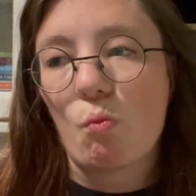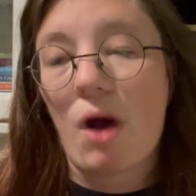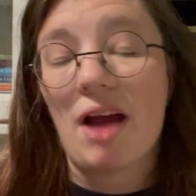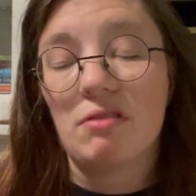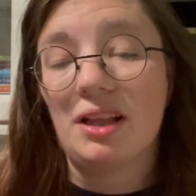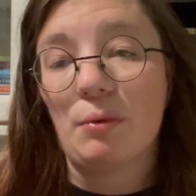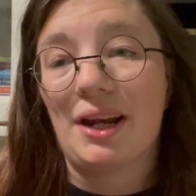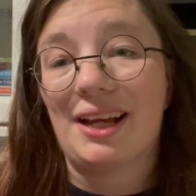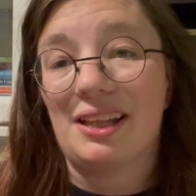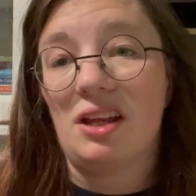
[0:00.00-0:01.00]
I really want
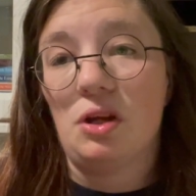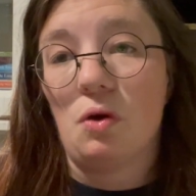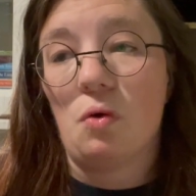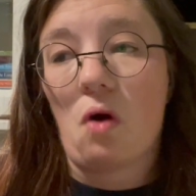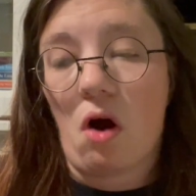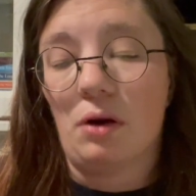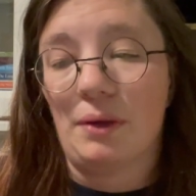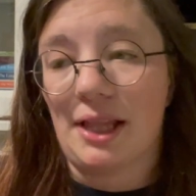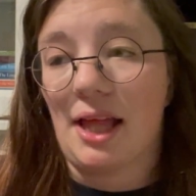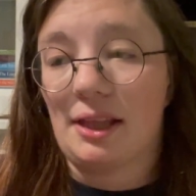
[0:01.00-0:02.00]
to continue on
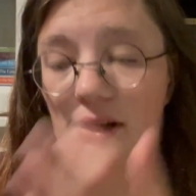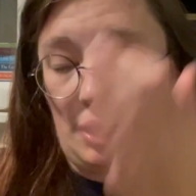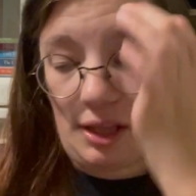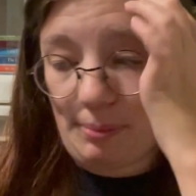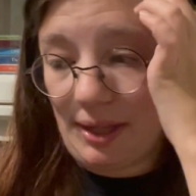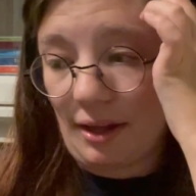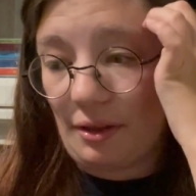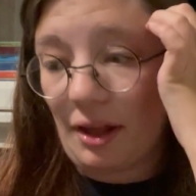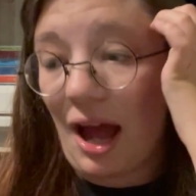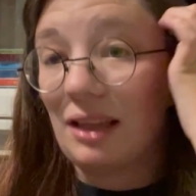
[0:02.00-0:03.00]
with that series
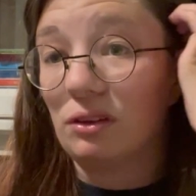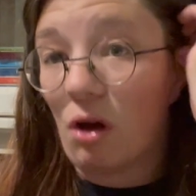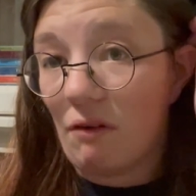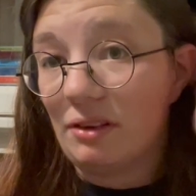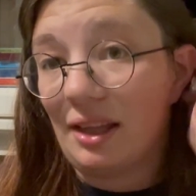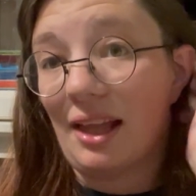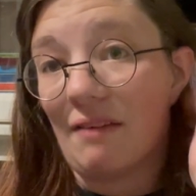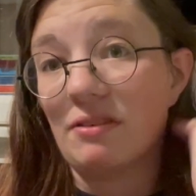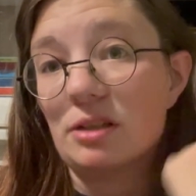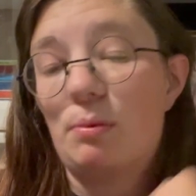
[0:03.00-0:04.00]
because I loved that
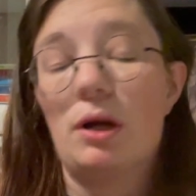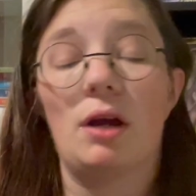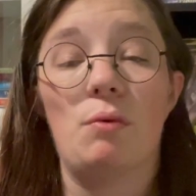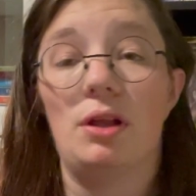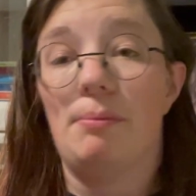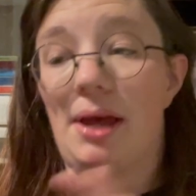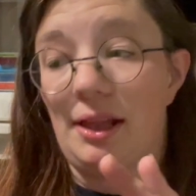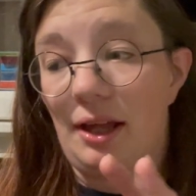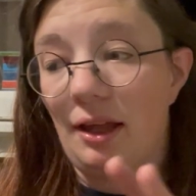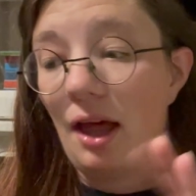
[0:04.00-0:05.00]
first book. It was amazing.